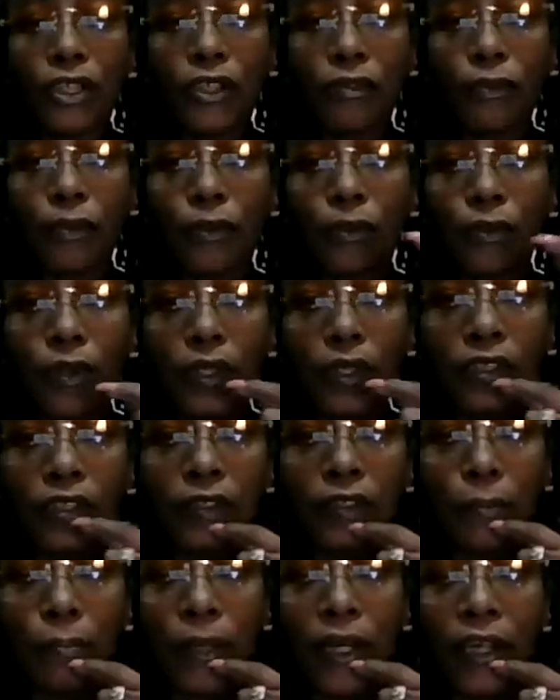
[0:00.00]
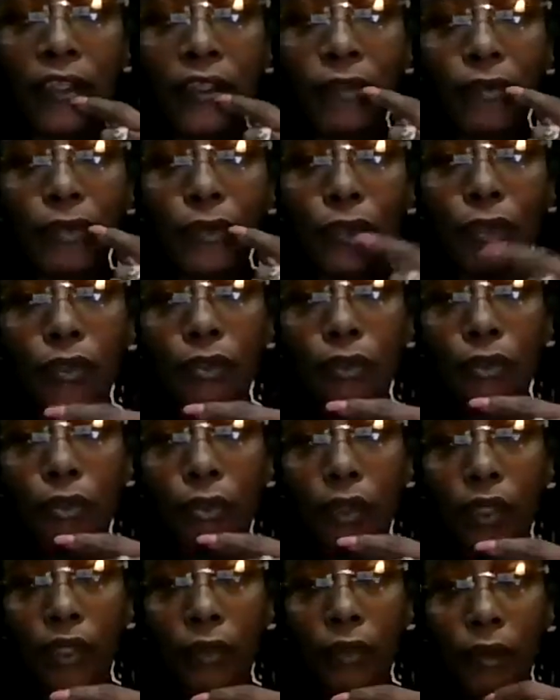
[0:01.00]
on somebody real quick,
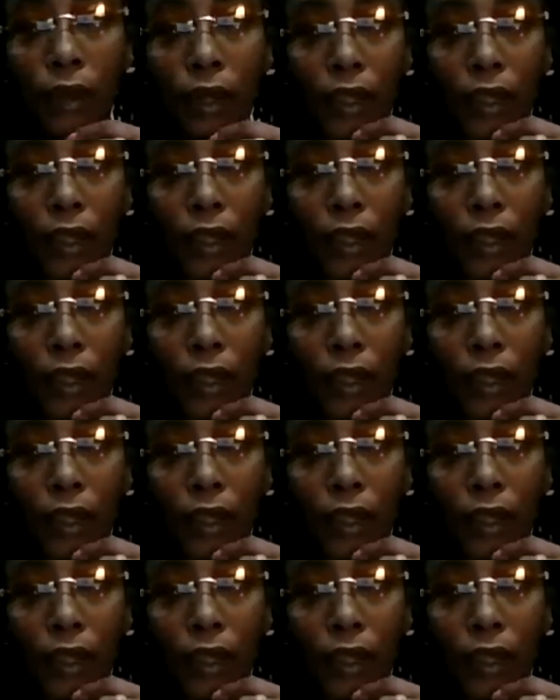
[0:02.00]
right?